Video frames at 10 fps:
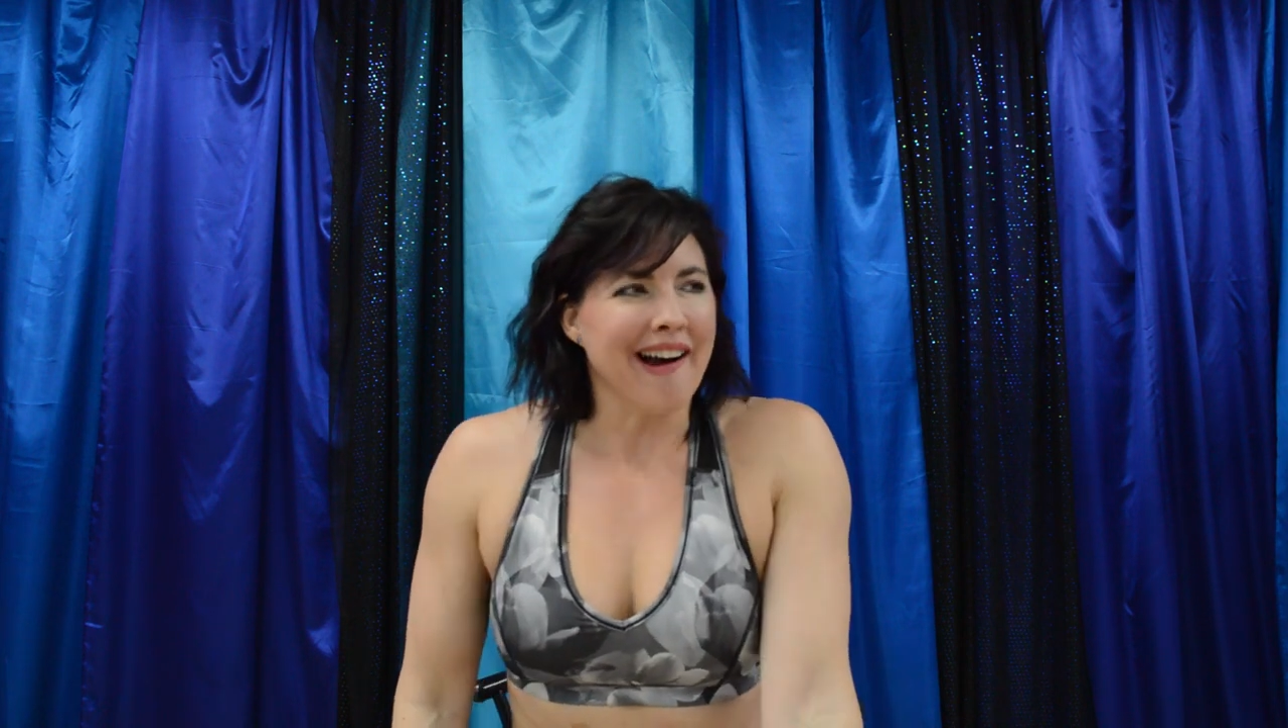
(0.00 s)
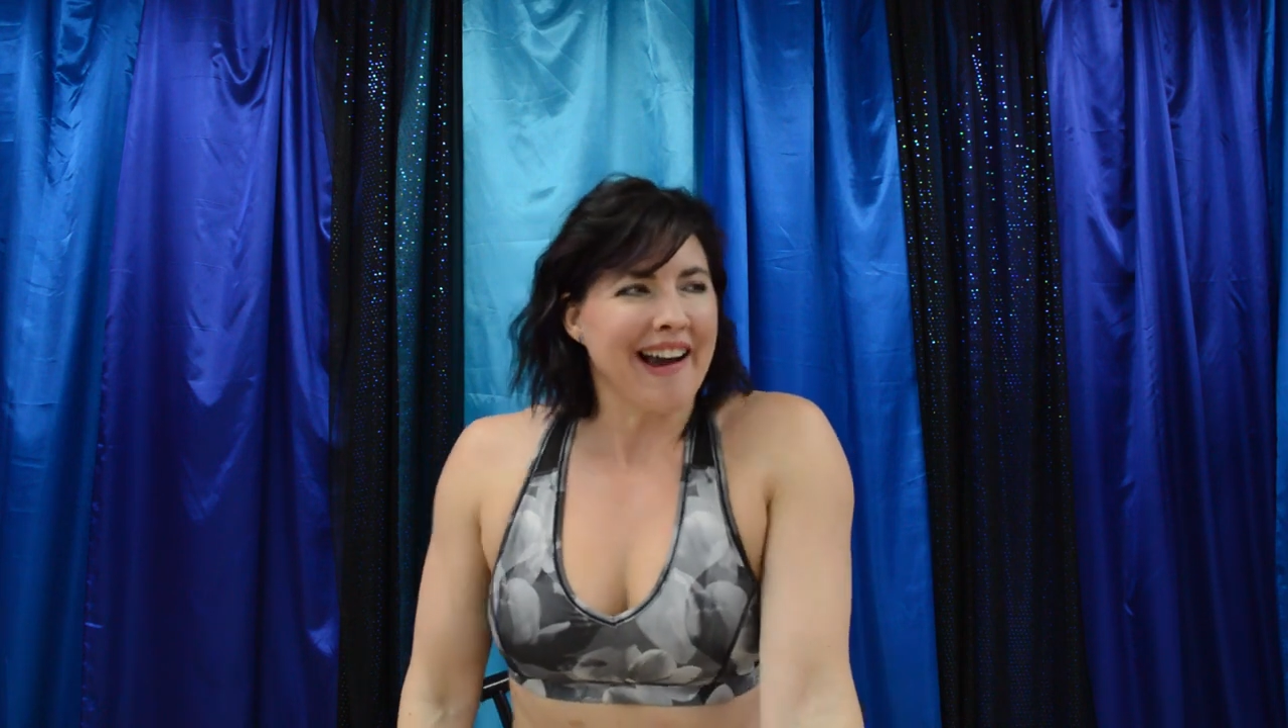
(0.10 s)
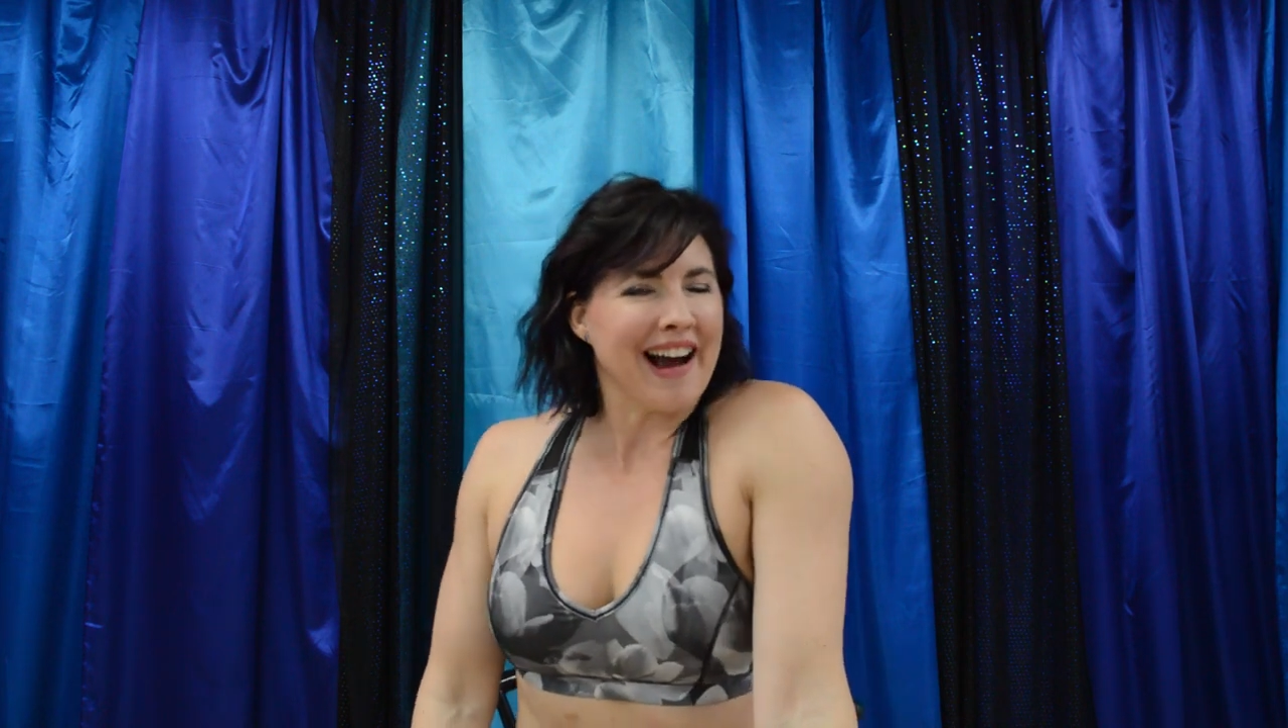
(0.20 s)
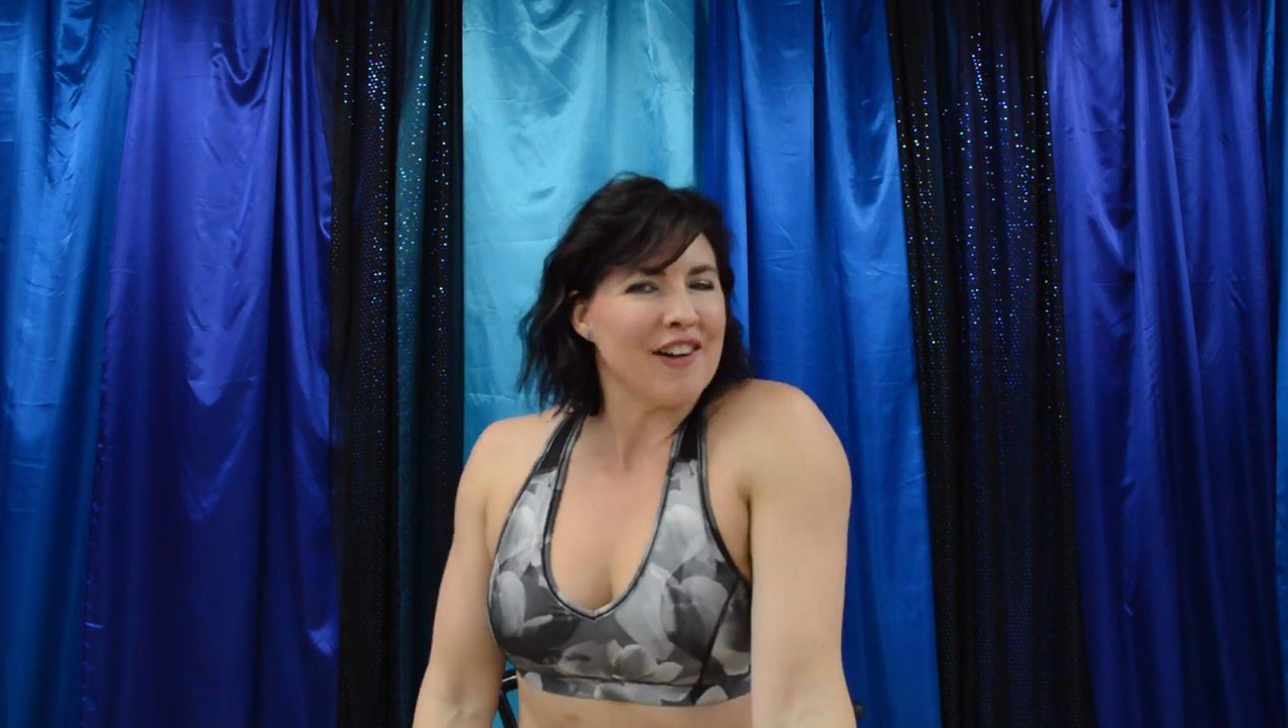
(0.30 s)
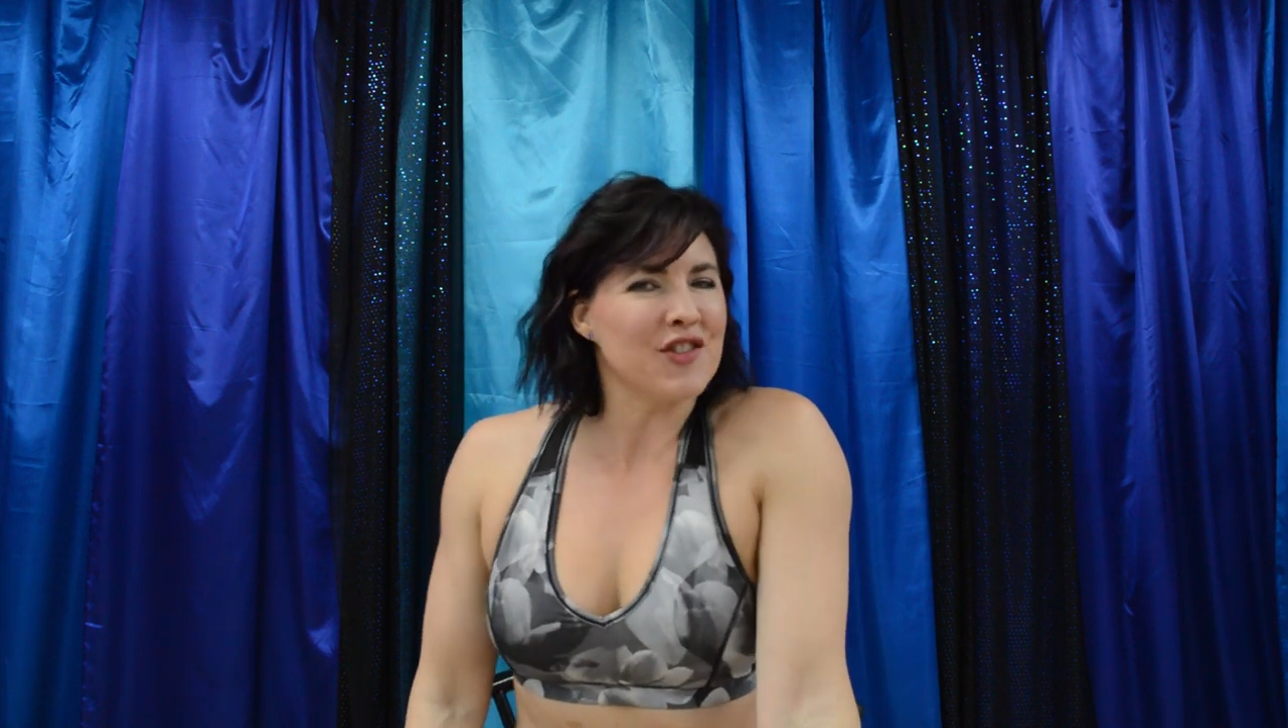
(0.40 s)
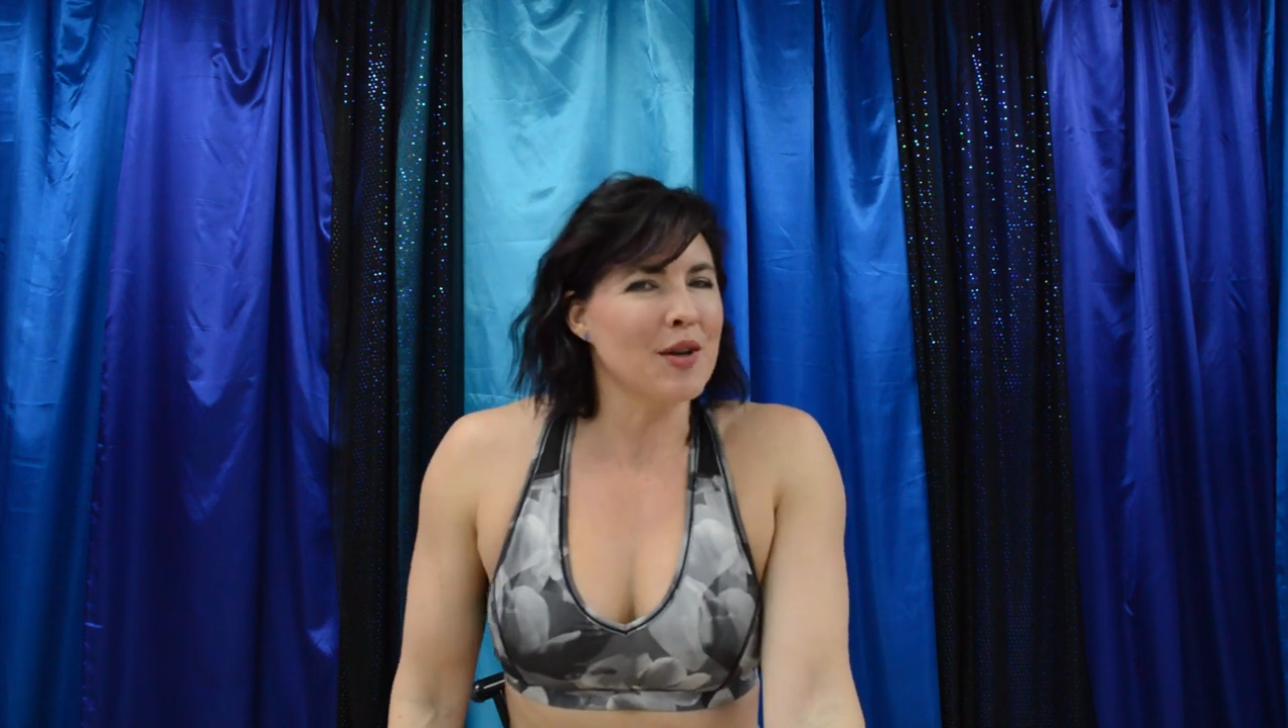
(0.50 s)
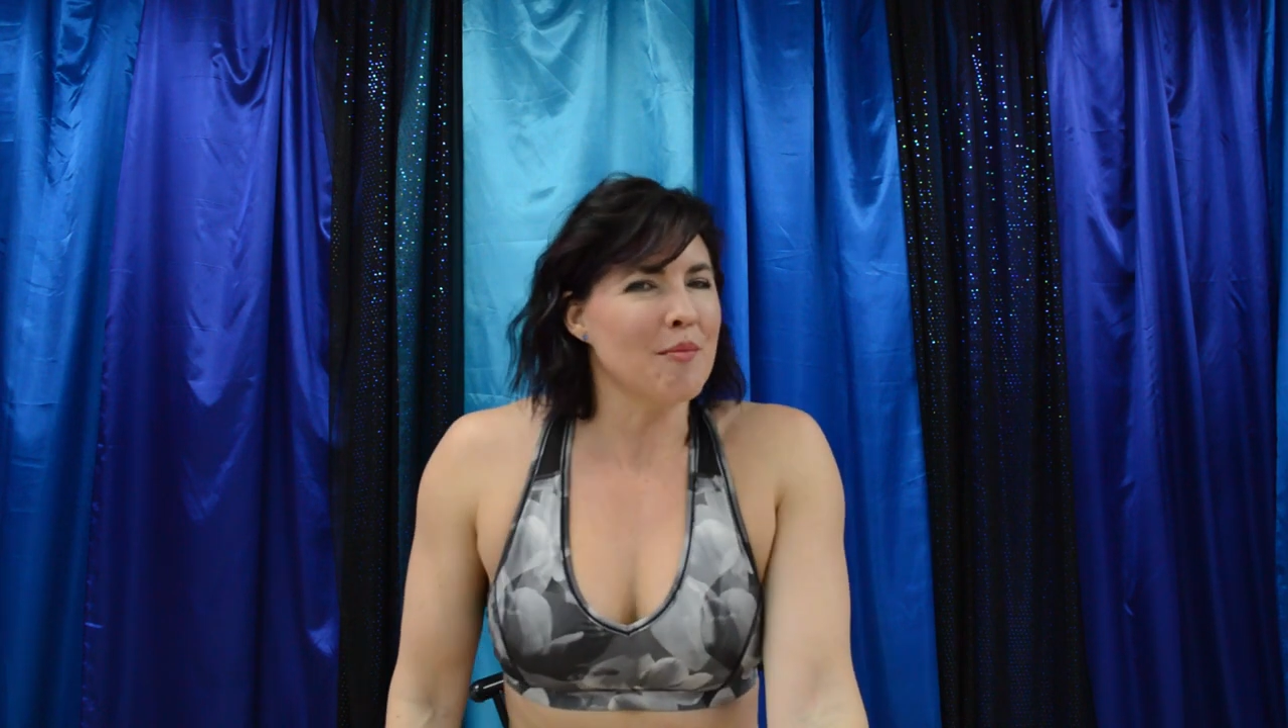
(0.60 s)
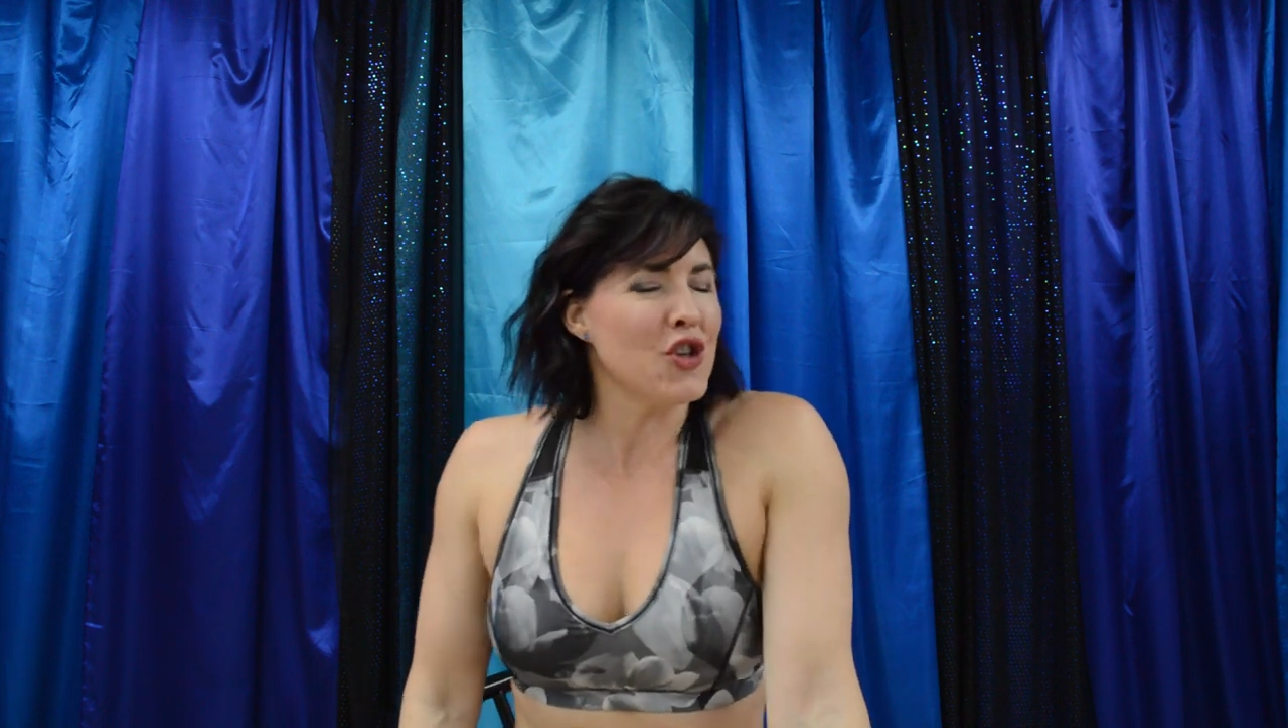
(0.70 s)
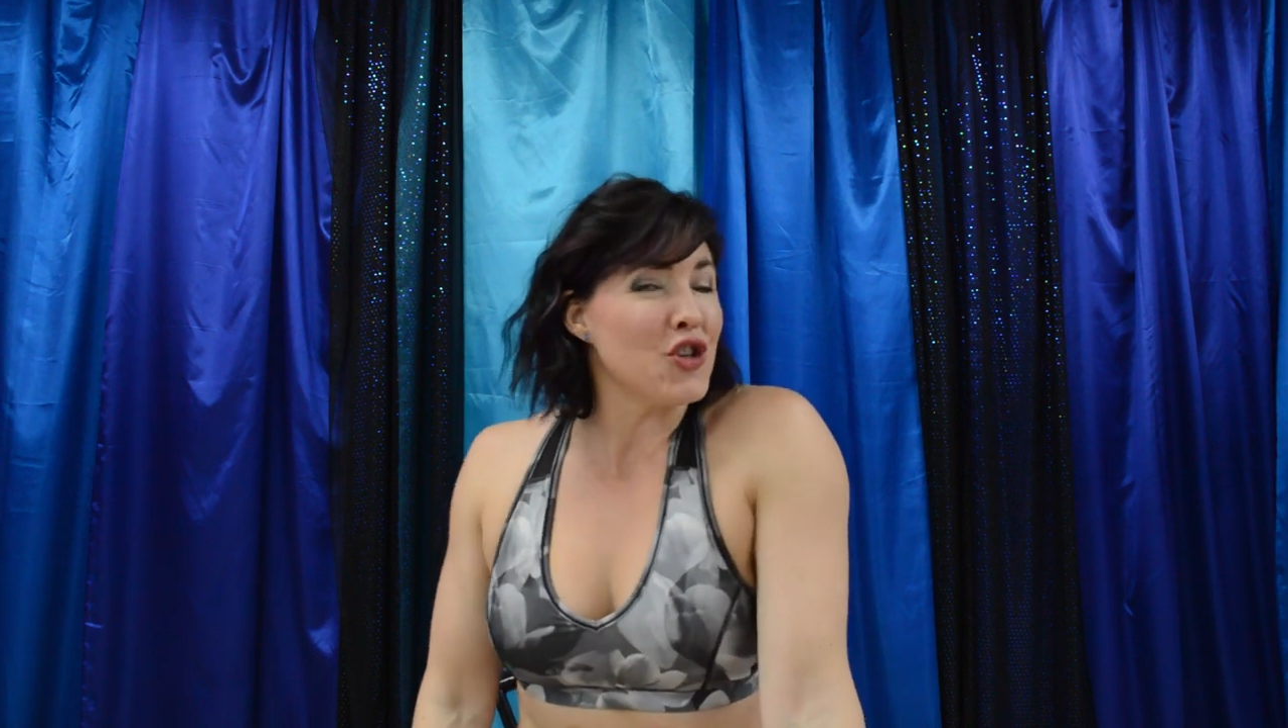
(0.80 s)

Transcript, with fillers: I have some